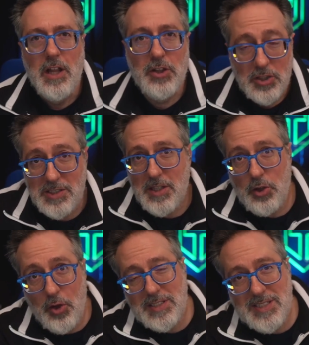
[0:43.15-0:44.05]
It looks
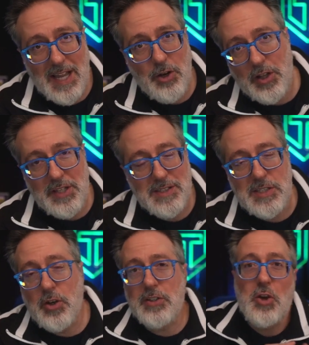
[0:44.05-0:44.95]
alongside all this,
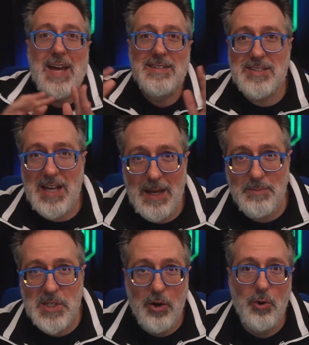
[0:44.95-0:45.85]
he also has
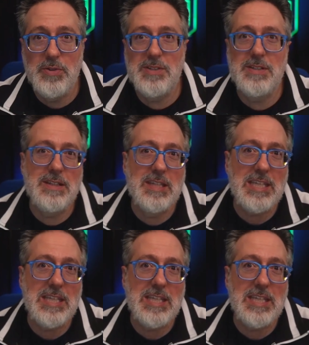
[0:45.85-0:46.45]
time to host